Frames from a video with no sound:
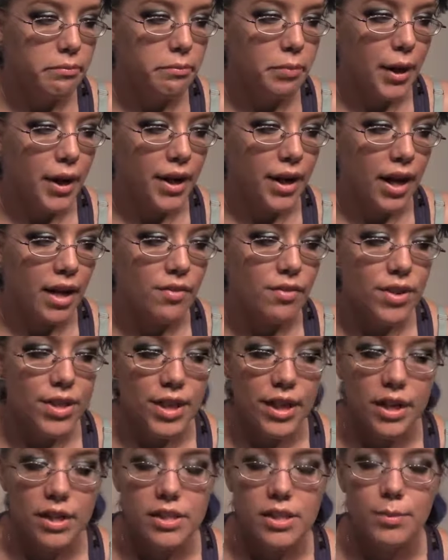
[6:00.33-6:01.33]
But
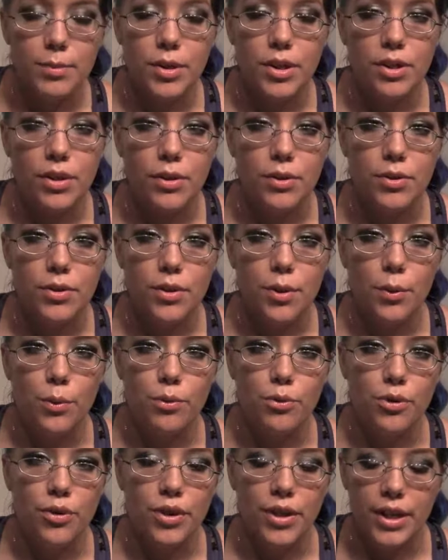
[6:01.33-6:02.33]
everything else I'm going to go
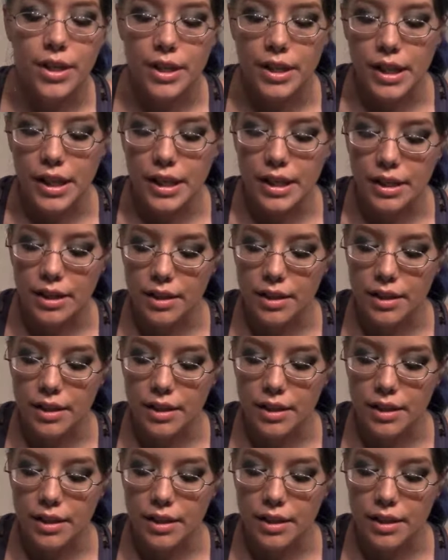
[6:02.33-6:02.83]
over in like